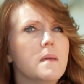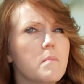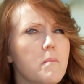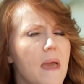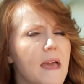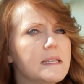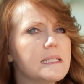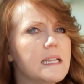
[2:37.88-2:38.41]

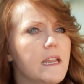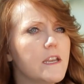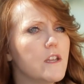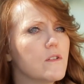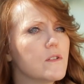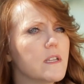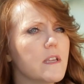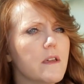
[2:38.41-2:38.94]
About 10
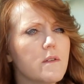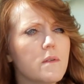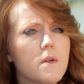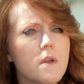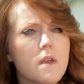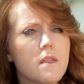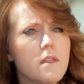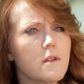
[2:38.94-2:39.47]
years ago,
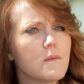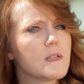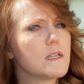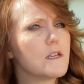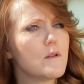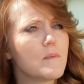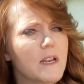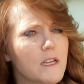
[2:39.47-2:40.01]
there was
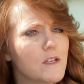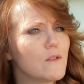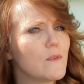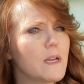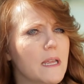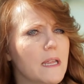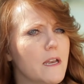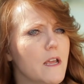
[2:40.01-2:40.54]
nobody
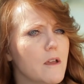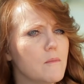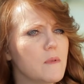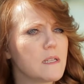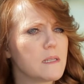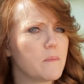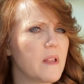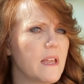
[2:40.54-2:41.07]
doing in home
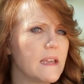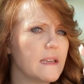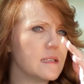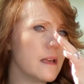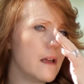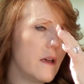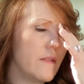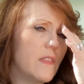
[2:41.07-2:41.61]

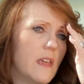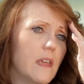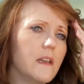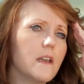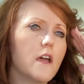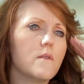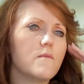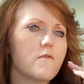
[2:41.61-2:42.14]
displays on the yeah.
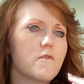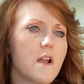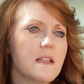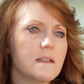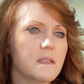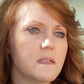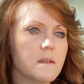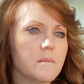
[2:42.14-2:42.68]
in home
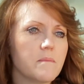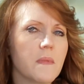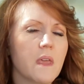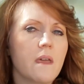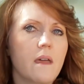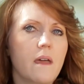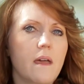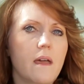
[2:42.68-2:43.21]
front. Uh-huh.
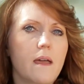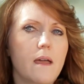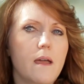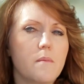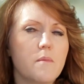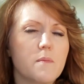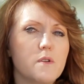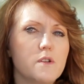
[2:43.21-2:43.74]
Uh,
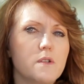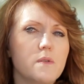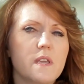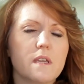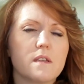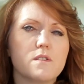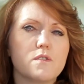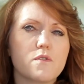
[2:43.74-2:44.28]
I remember
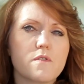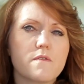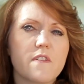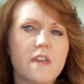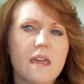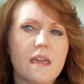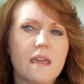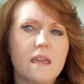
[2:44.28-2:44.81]
doing a
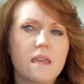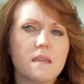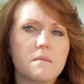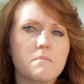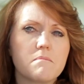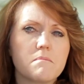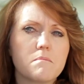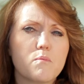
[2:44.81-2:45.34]
survey
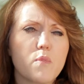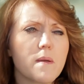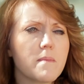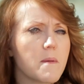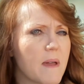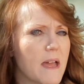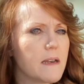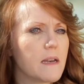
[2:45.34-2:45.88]

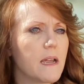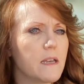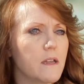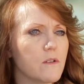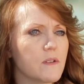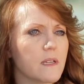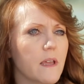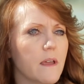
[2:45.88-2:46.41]
probably about nine
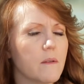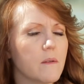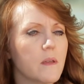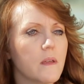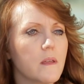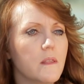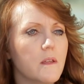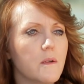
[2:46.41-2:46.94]
years ago.
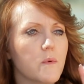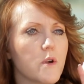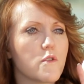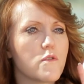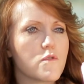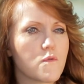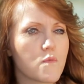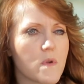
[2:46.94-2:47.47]
There were
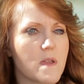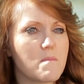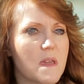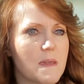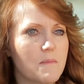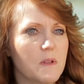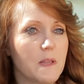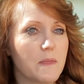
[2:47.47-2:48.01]
three
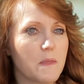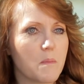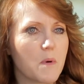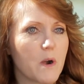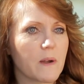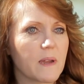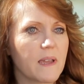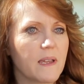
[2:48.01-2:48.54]
people in the
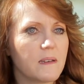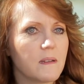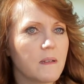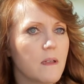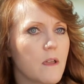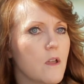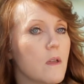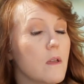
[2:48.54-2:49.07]
market.
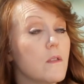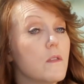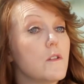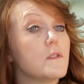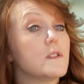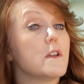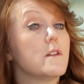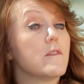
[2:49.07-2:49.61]
Wow. Yeah.
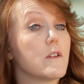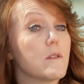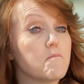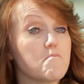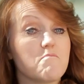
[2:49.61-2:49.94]
There's over